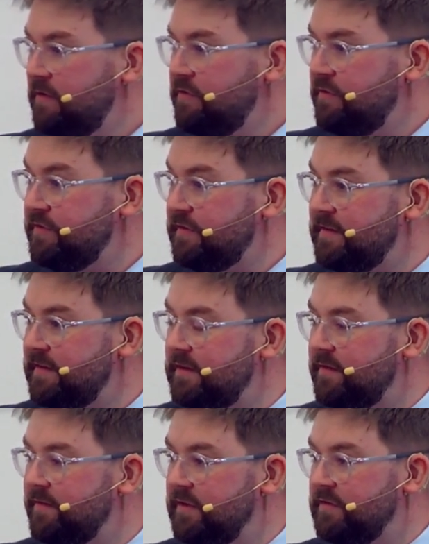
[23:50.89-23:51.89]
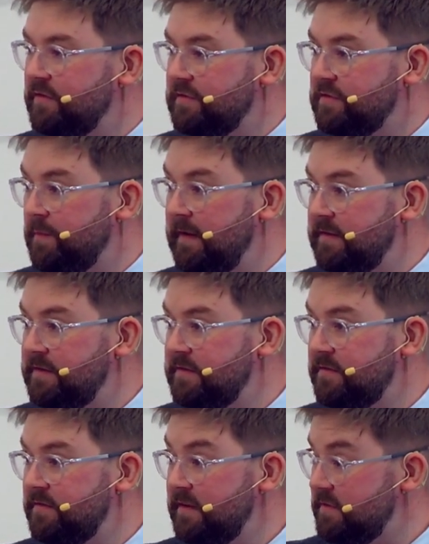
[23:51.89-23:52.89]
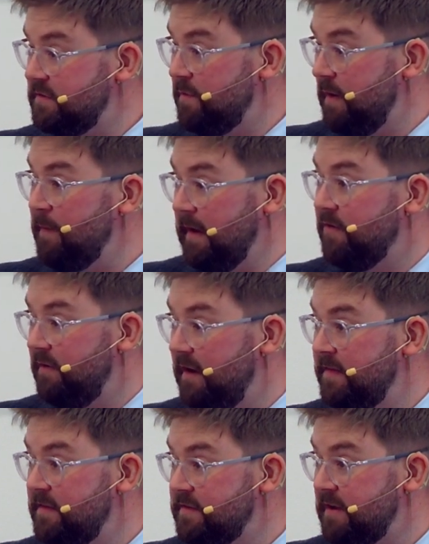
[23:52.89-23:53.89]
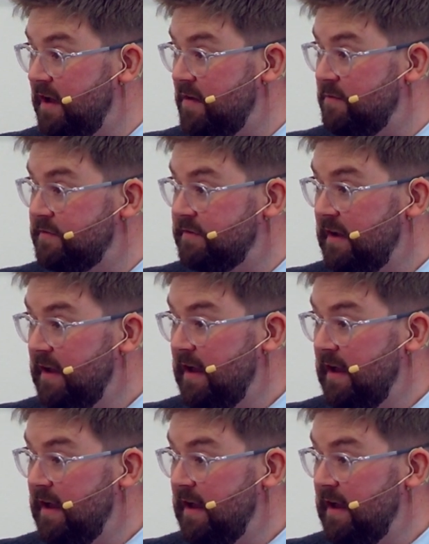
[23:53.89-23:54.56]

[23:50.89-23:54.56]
just as individual sweets. That's the way we can read the Psalms.